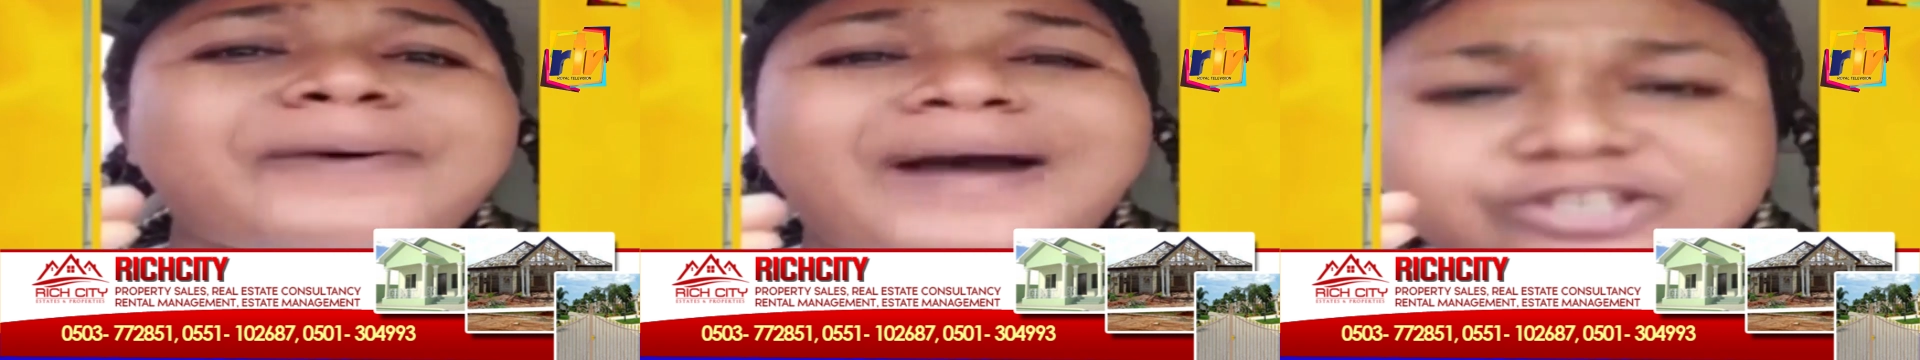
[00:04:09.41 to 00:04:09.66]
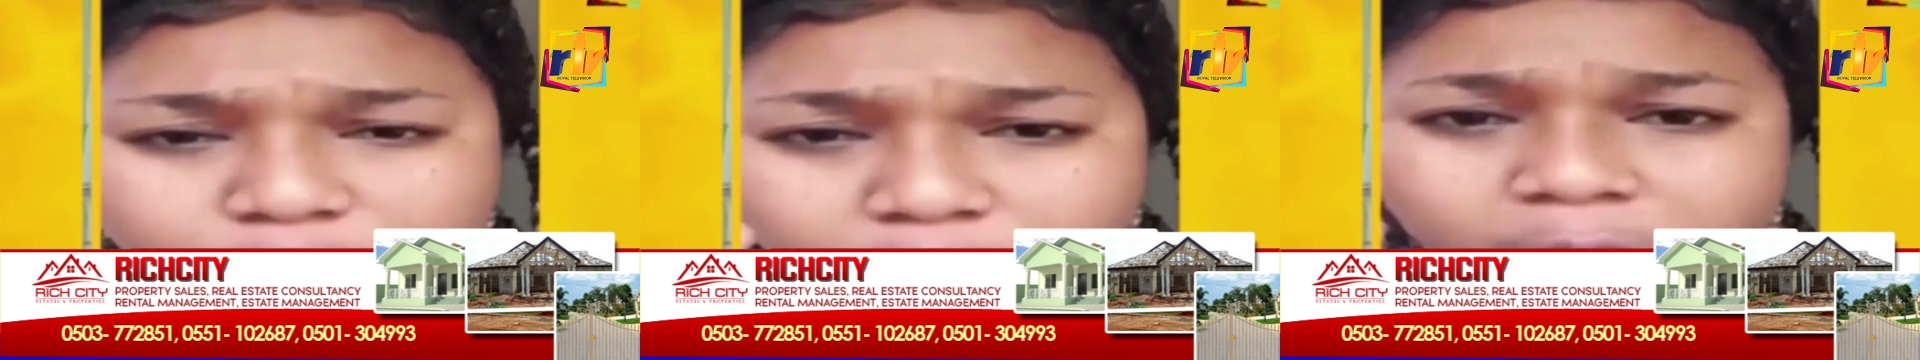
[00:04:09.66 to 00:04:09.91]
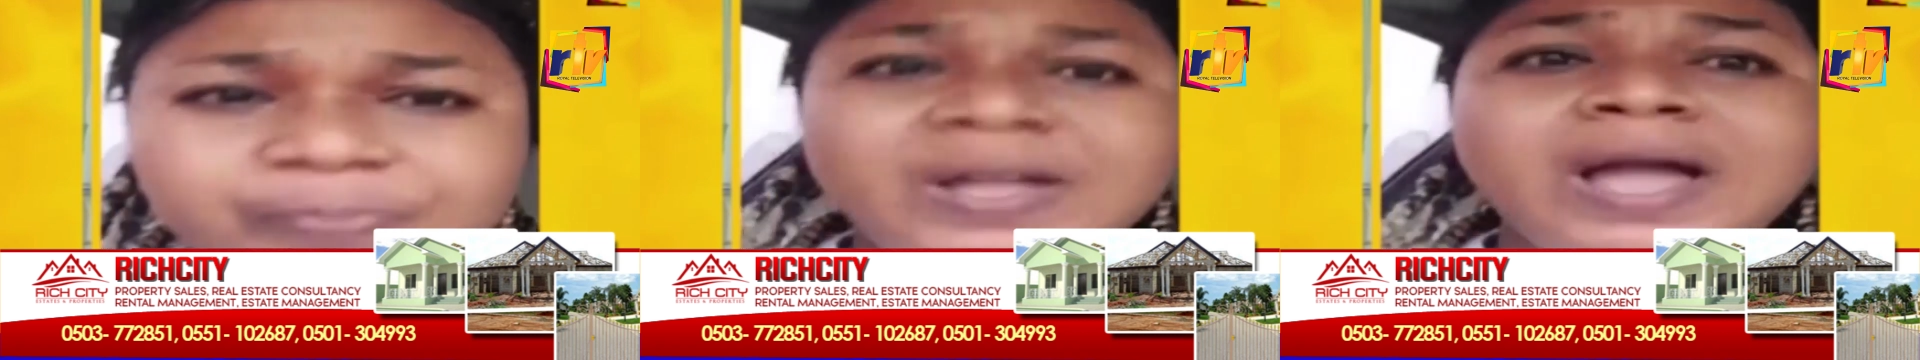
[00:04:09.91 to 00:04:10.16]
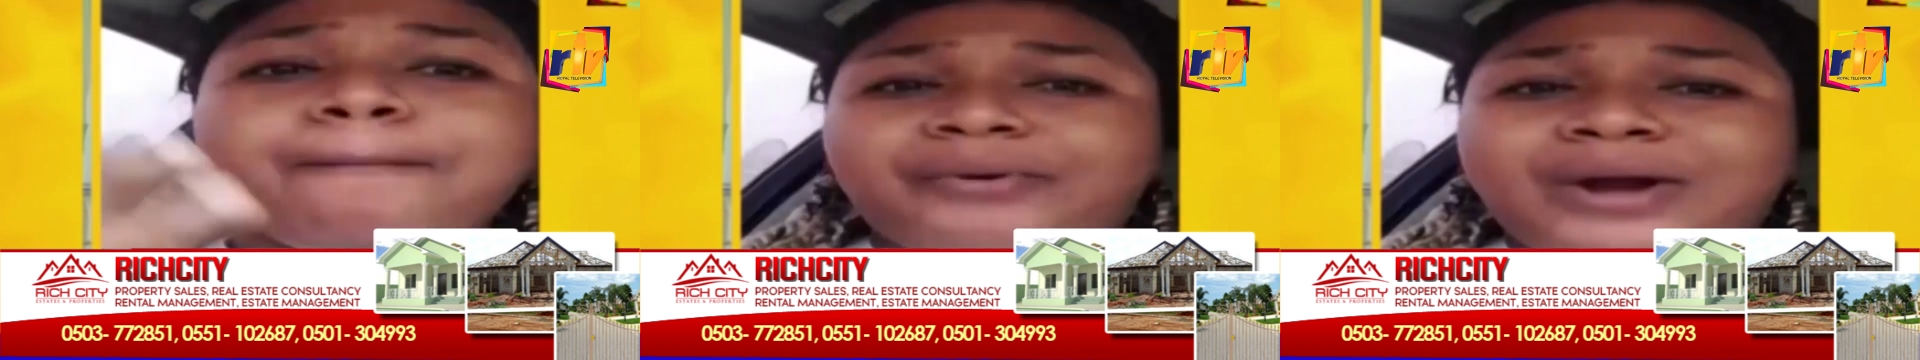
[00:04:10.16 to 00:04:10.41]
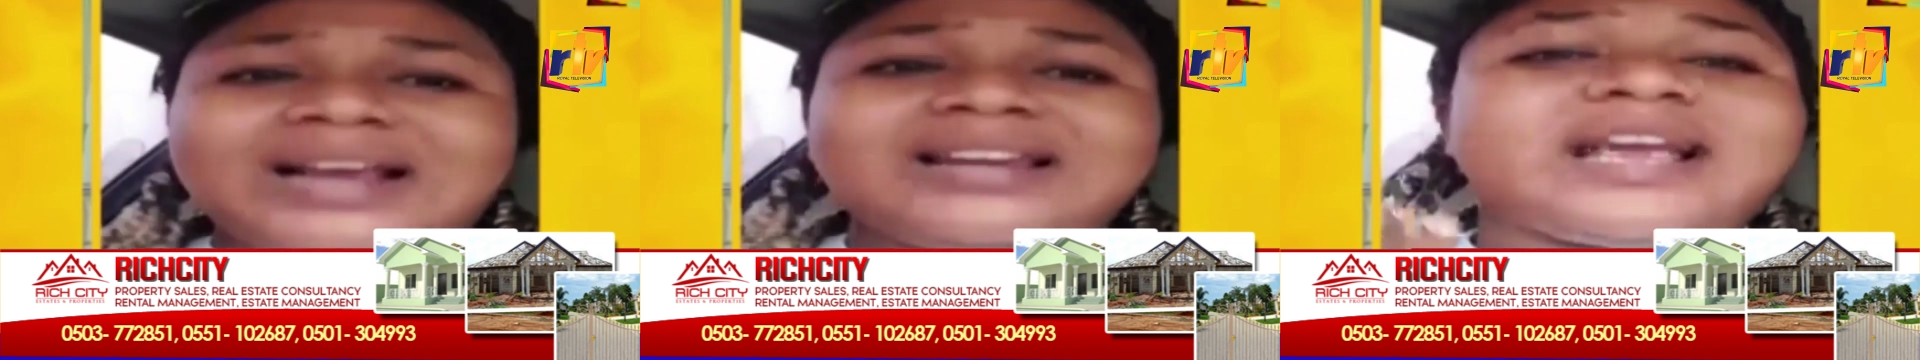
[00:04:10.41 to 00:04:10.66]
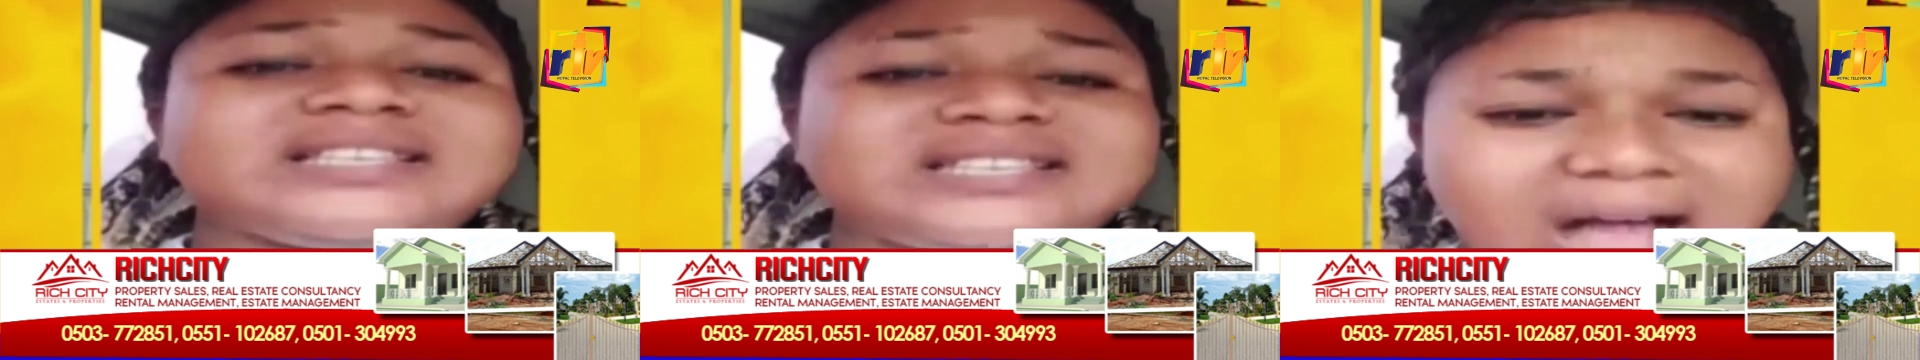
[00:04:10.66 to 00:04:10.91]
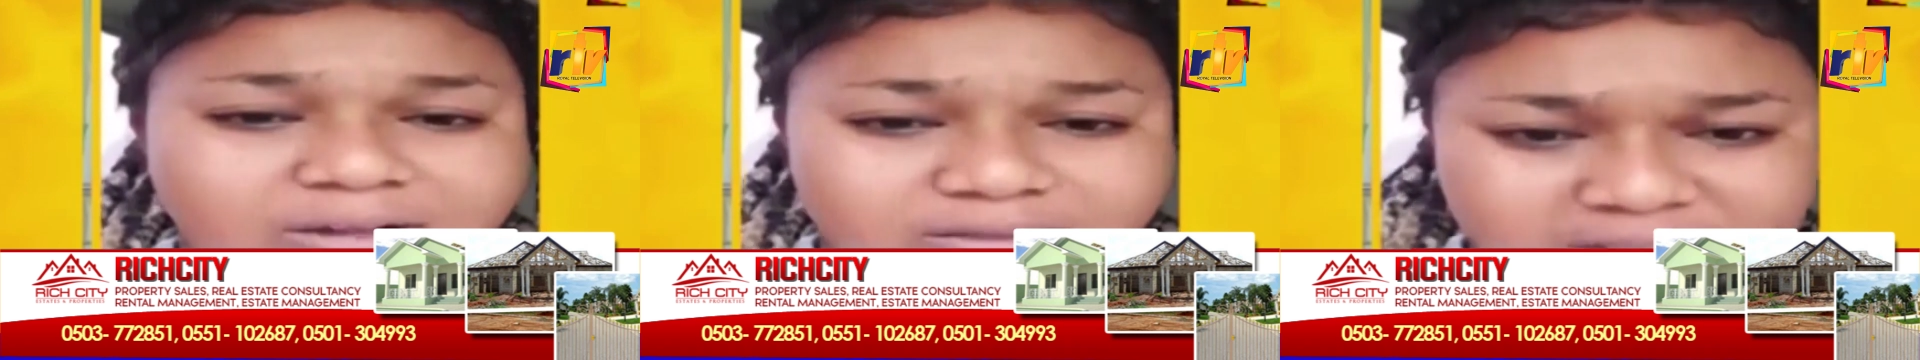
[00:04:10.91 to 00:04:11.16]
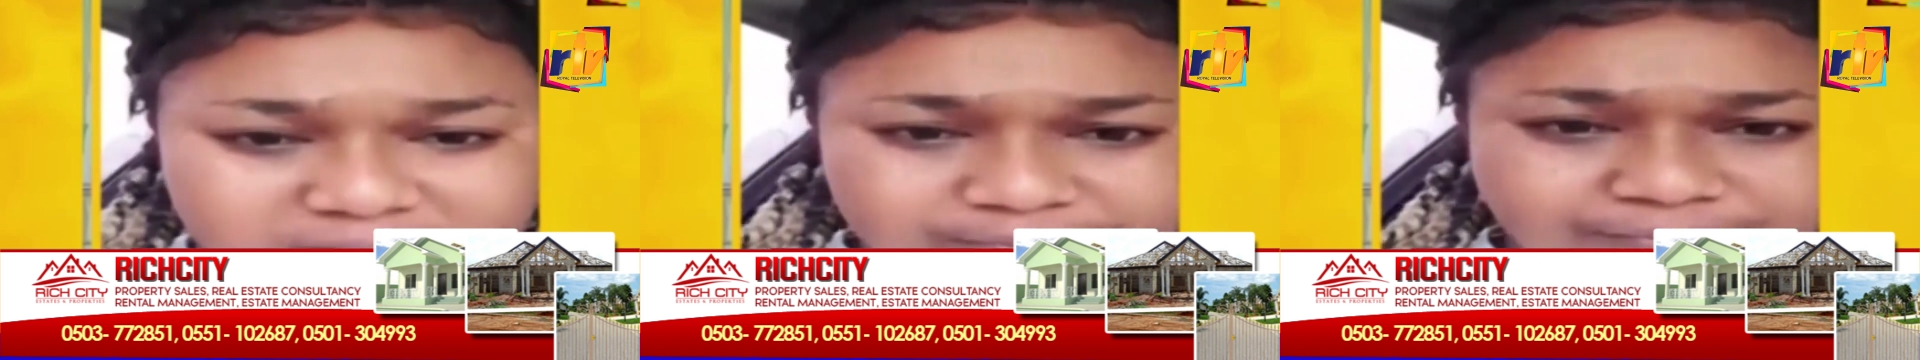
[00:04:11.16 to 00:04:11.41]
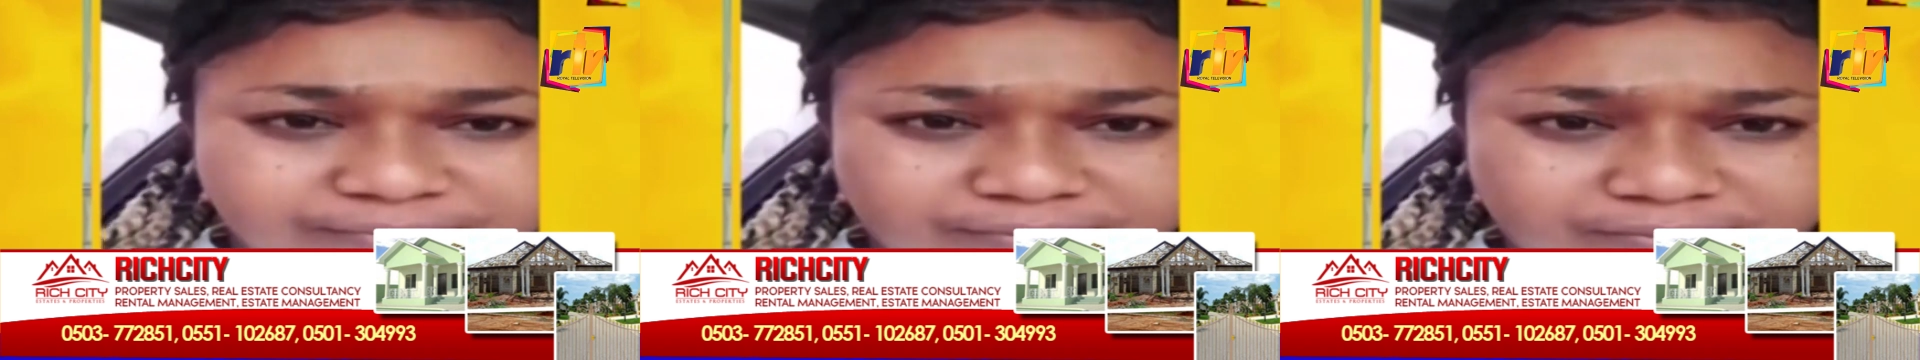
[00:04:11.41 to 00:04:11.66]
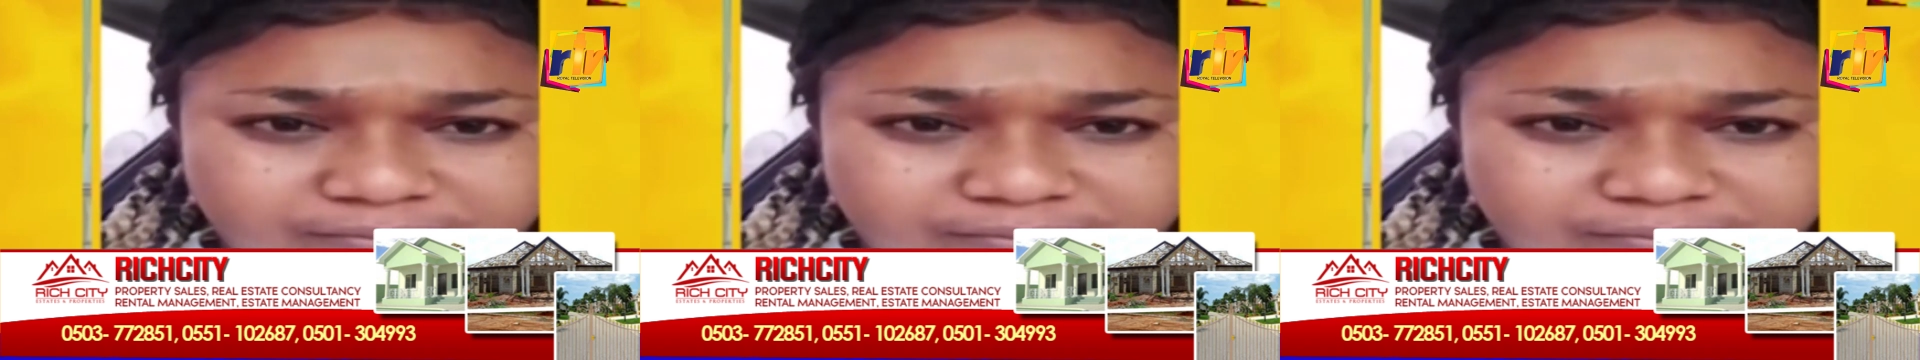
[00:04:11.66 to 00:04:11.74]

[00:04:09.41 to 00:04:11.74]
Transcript: me patro, bring the child.